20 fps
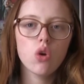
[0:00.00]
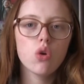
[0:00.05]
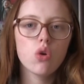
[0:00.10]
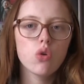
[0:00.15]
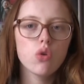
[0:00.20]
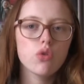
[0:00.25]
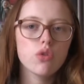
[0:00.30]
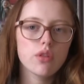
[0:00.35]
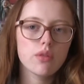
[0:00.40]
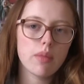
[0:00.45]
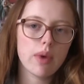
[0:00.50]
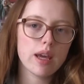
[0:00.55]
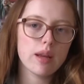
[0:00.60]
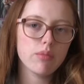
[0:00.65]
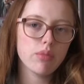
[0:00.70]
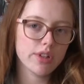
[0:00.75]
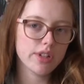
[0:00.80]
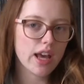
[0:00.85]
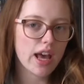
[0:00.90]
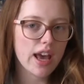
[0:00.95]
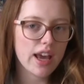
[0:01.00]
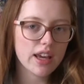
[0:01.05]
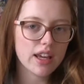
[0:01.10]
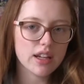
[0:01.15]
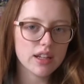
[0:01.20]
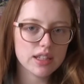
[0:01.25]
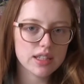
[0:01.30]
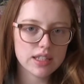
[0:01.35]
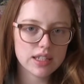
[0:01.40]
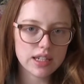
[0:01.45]
who the main
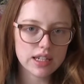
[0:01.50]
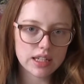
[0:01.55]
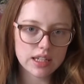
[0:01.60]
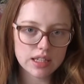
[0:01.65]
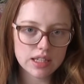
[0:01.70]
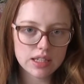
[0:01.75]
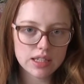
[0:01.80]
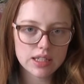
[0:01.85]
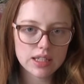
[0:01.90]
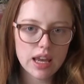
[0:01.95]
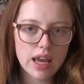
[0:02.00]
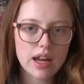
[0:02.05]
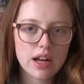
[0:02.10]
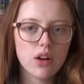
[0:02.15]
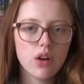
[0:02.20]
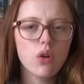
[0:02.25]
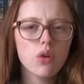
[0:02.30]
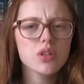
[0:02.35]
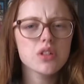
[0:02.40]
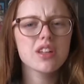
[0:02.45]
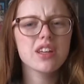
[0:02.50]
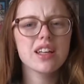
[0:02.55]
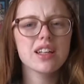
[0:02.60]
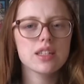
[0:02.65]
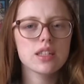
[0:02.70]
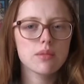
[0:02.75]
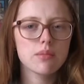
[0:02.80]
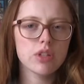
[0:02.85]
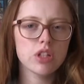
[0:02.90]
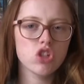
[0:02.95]
protagonist is. And it also gets
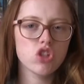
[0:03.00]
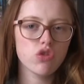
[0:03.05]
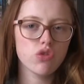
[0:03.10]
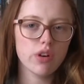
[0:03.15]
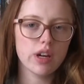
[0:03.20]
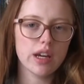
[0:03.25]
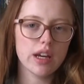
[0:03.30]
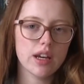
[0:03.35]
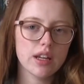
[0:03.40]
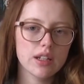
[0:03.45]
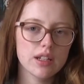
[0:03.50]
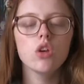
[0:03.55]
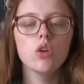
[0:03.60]
them intrigued.